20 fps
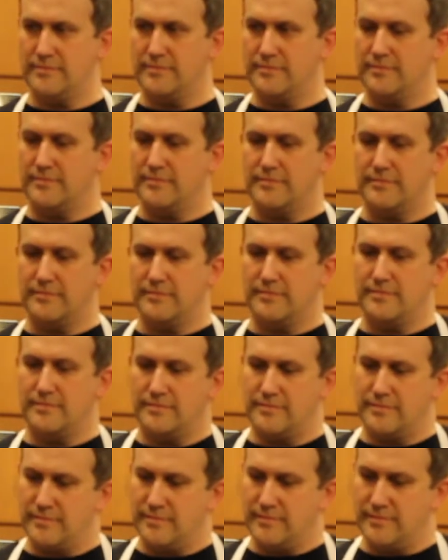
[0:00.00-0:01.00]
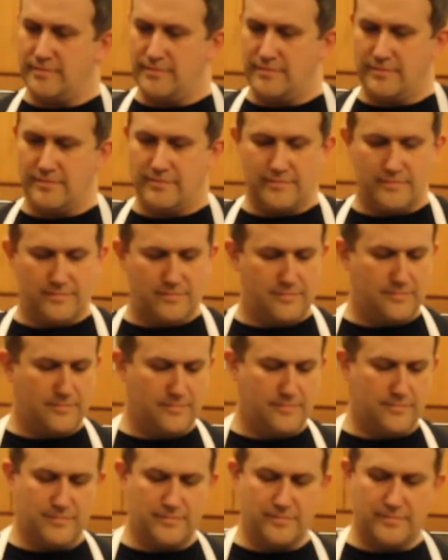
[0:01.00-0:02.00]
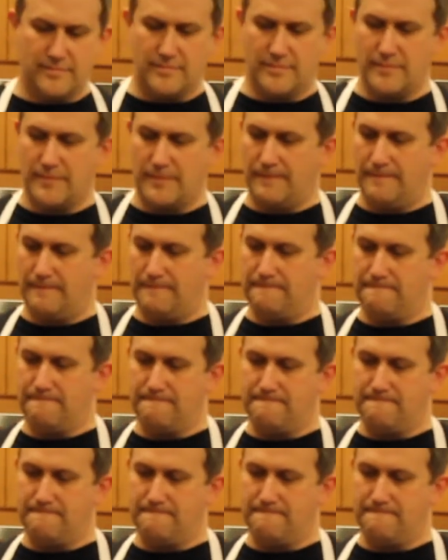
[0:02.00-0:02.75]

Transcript: (silent)